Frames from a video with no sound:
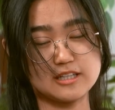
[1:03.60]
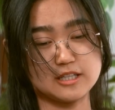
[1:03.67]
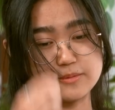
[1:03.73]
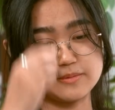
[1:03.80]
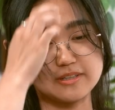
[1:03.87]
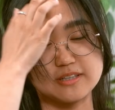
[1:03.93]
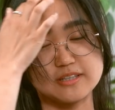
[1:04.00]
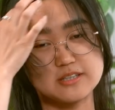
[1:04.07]

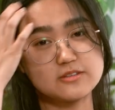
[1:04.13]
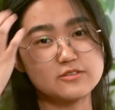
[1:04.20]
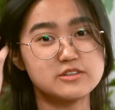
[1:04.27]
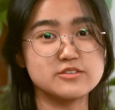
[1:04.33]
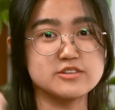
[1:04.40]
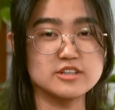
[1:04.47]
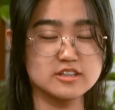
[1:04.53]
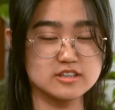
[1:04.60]
is
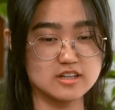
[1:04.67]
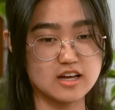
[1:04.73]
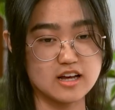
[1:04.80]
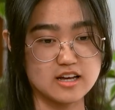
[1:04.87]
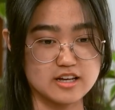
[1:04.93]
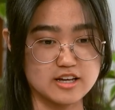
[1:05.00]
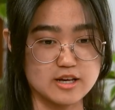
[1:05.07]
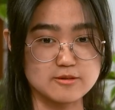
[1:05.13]
Vivian.
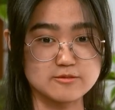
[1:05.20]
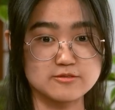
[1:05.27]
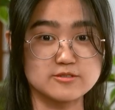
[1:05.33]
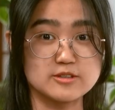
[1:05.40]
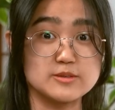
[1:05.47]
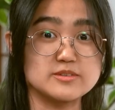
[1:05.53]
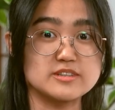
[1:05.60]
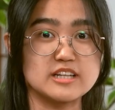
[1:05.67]
I am
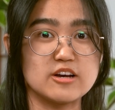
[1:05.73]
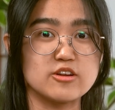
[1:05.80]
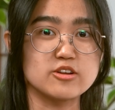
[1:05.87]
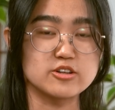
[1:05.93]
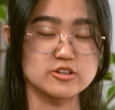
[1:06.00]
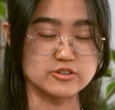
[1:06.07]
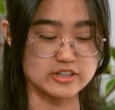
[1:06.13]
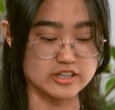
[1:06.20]
from South
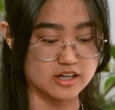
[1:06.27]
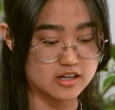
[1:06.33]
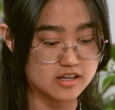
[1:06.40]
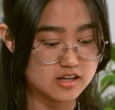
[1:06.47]
Korea.